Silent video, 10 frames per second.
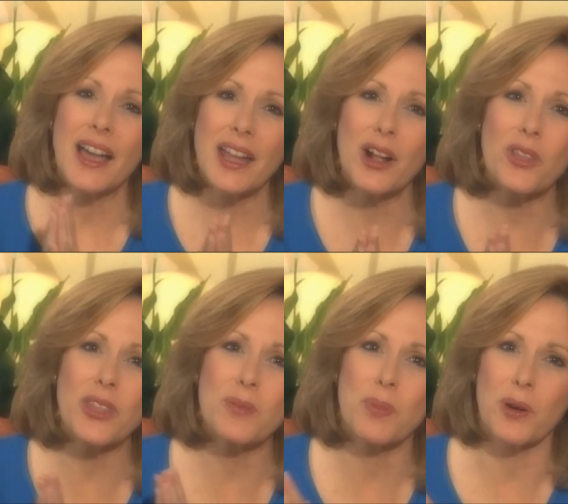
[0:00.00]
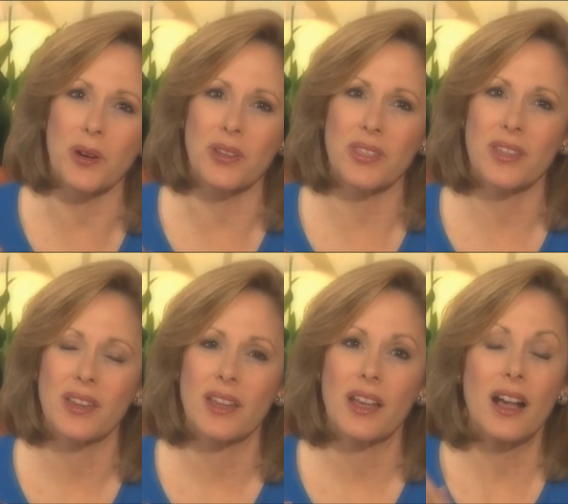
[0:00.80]
a healthy birth,
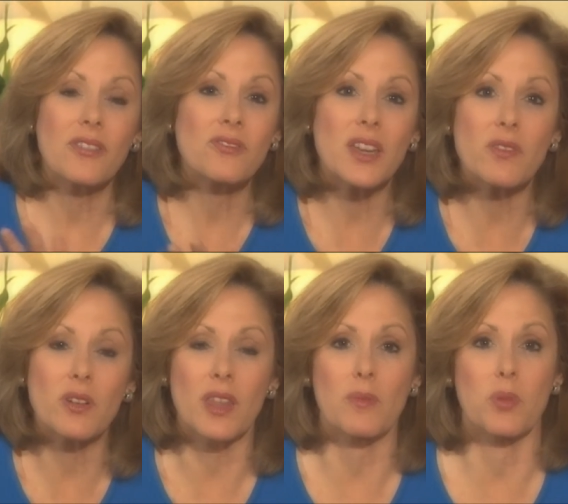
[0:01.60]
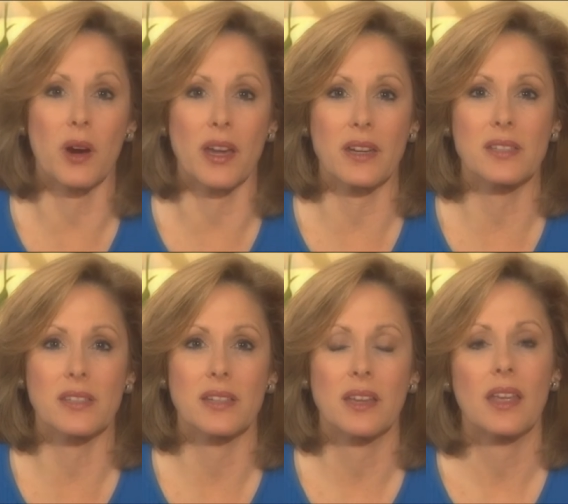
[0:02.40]
a fever that
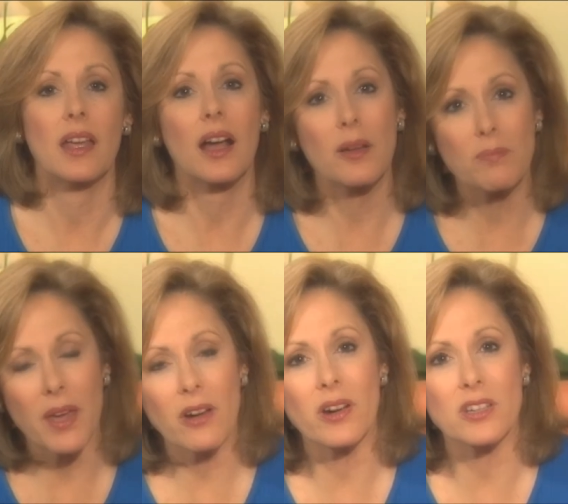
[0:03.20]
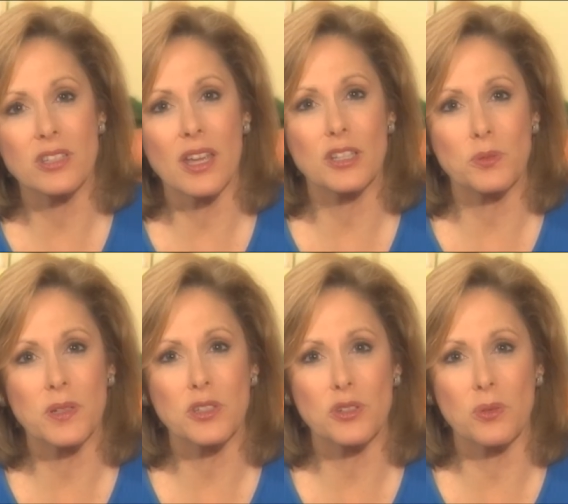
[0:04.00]
breaks, a marriage that's
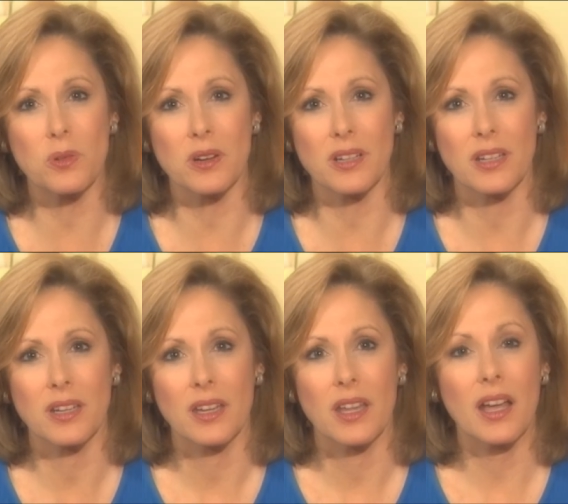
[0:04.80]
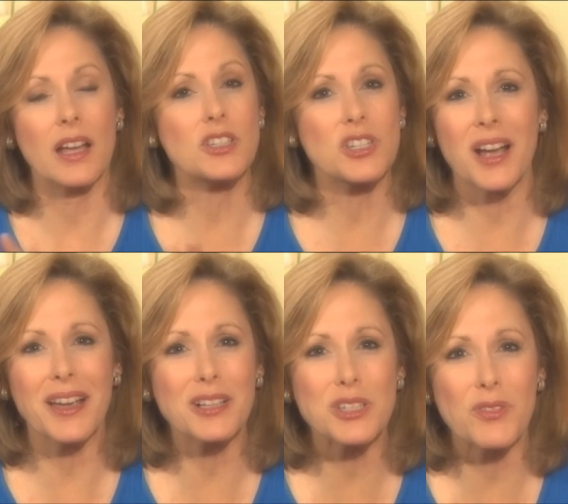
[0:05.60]
restored, a
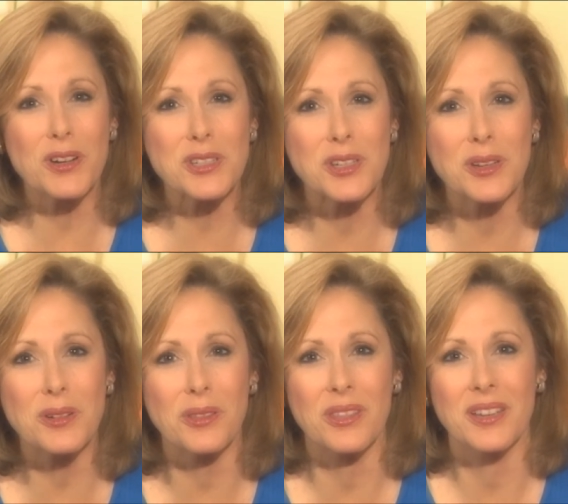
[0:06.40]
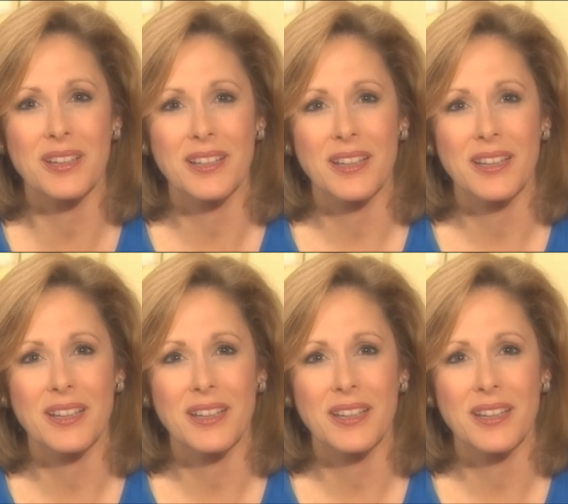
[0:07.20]
child's first tooth,